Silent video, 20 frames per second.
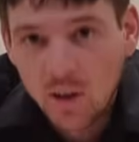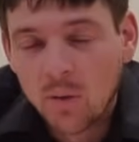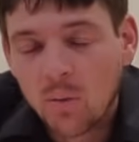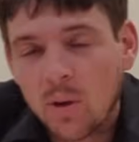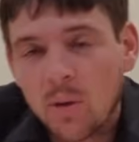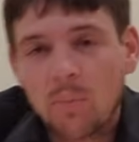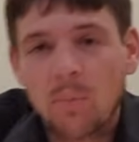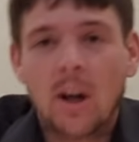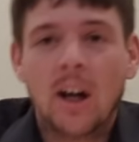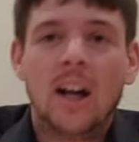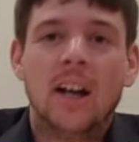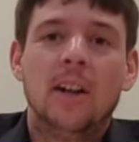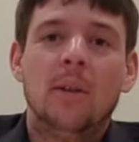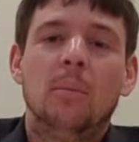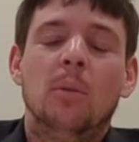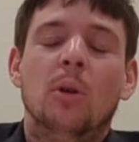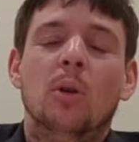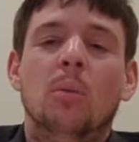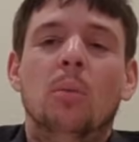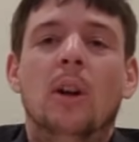when buying a
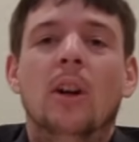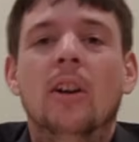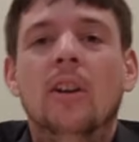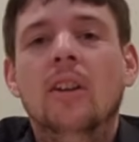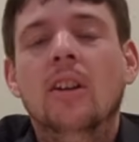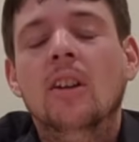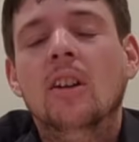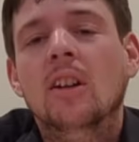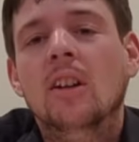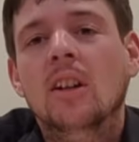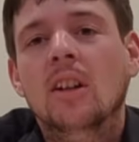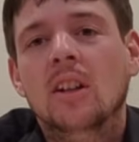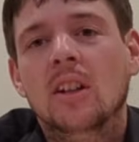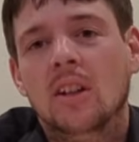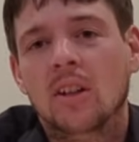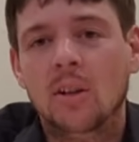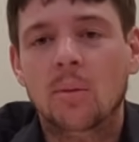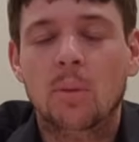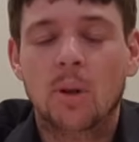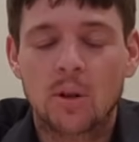pole barn
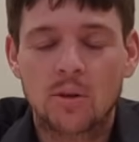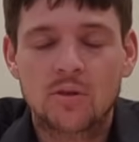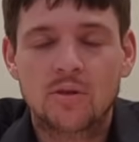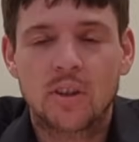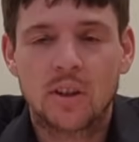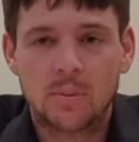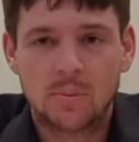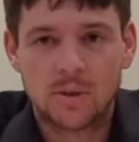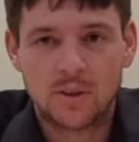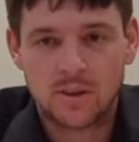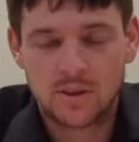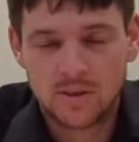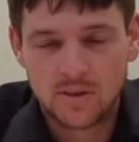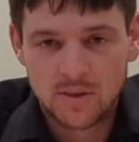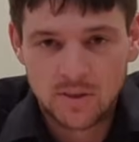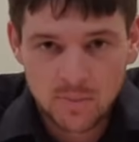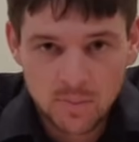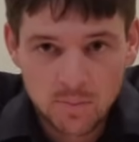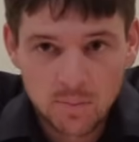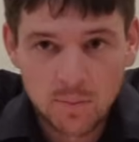or a post frame
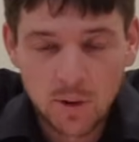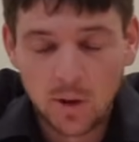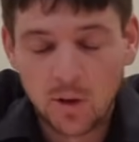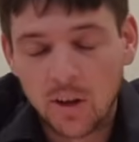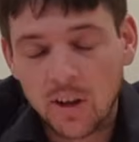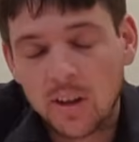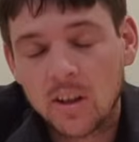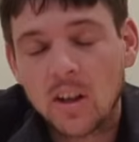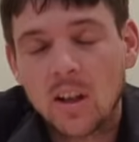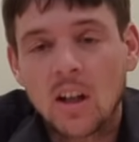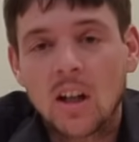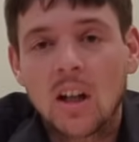building.